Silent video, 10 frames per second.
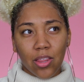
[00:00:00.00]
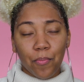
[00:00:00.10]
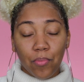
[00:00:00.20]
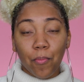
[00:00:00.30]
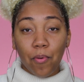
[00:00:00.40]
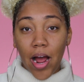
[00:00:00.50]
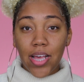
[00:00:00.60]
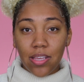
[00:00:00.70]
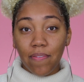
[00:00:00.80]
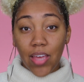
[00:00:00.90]
the
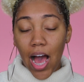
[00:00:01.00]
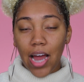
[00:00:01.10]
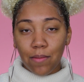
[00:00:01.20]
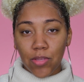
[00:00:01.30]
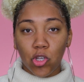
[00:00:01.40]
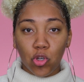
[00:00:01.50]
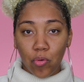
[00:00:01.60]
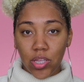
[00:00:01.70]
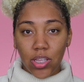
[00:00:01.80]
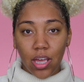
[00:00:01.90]
price of the items that you
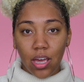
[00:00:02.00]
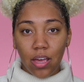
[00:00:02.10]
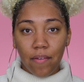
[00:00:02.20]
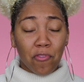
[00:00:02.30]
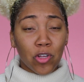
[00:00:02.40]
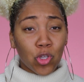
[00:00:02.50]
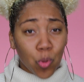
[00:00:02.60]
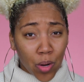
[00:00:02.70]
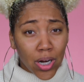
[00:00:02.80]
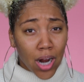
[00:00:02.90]
receive for
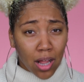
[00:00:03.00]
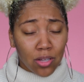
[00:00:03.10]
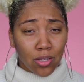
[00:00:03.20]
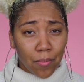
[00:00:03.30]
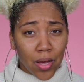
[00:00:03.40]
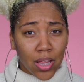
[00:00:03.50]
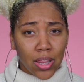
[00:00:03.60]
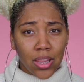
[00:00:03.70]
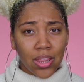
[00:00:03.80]
$20 a month,